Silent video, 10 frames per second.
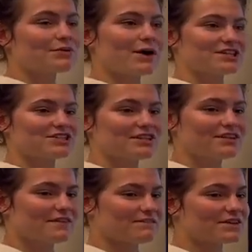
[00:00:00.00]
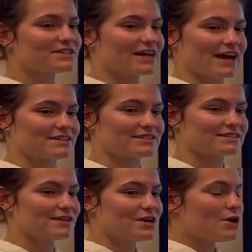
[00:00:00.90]
question for Tess.
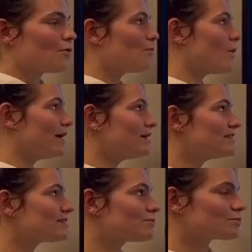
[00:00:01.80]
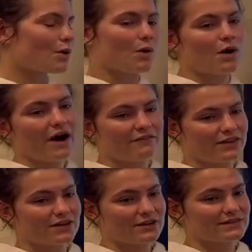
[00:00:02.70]
What is the role of
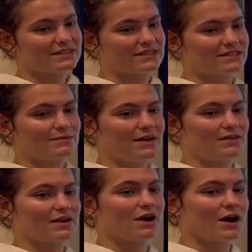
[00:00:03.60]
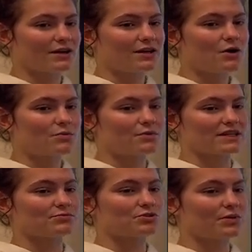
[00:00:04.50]
the nervous system in the
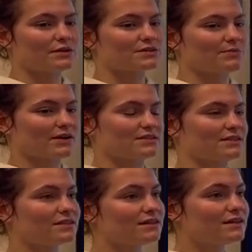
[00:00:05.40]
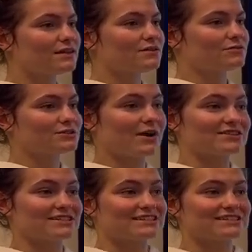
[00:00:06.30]
cardiorespiratory
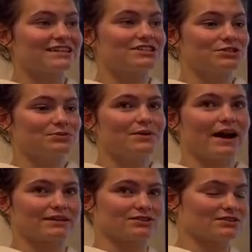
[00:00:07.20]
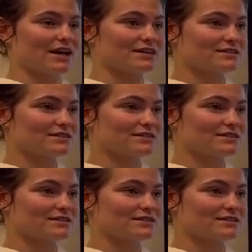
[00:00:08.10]
responses to exercise?